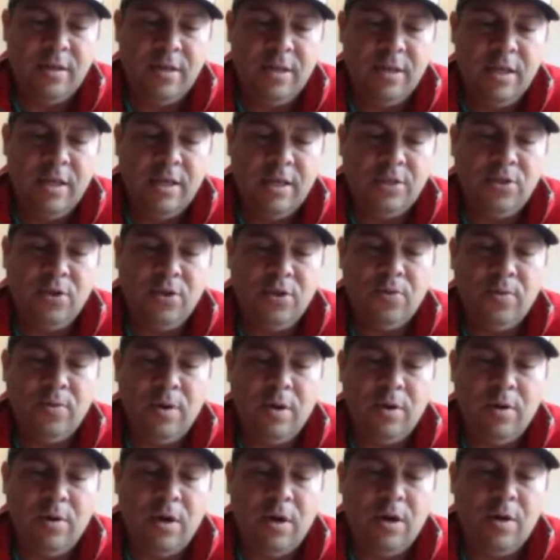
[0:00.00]
So
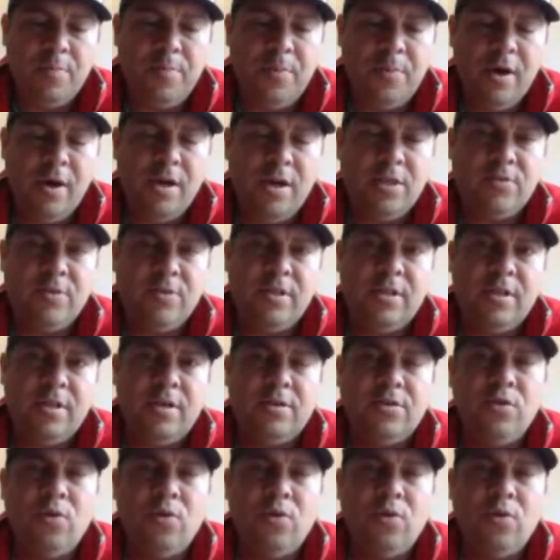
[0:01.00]
I'm going to pause right there. So,